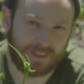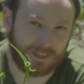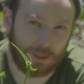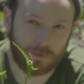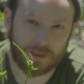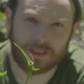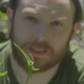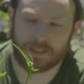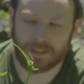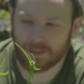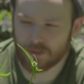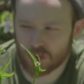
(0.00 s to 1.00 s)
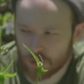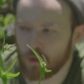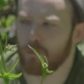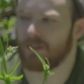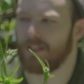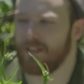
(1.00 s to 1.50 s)
the closest thing
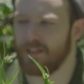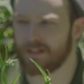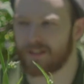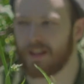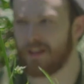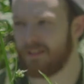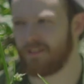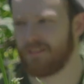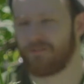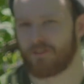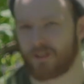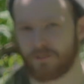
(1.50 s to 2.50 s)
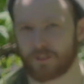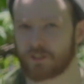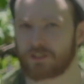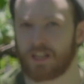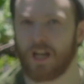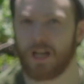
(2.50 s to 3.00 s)
to playing it again for the
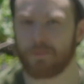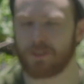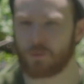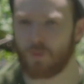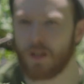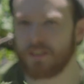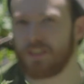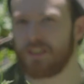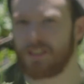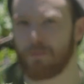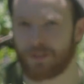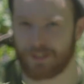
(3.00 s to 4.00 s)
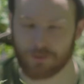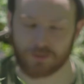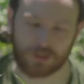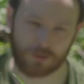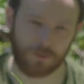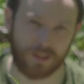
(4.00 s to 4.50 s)
first time is watching someone
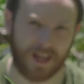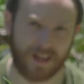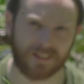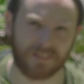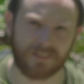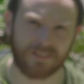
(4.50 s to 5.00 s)
else do that.